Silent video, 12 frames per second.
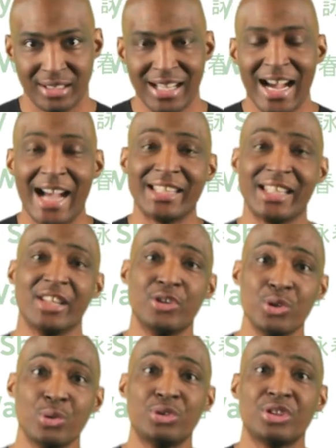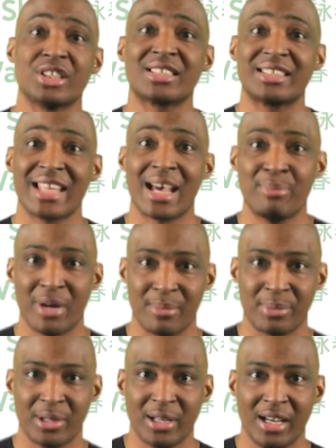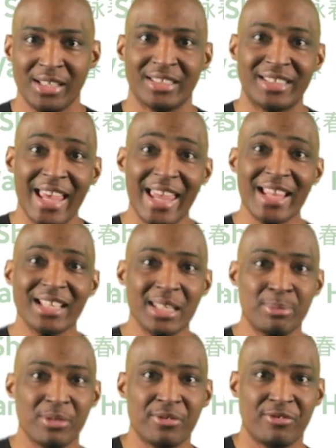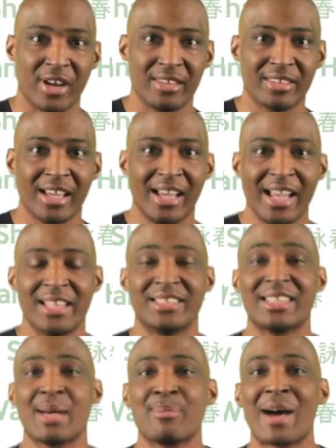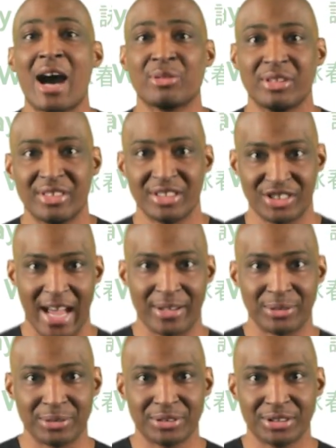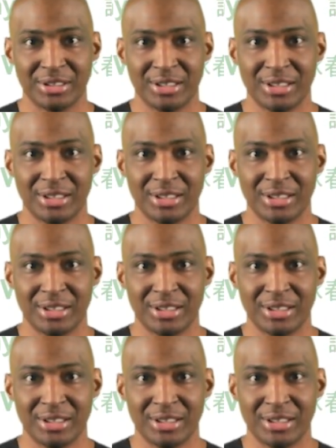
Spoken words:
I need you to step up, to take a leap of faith and step out of the shadows.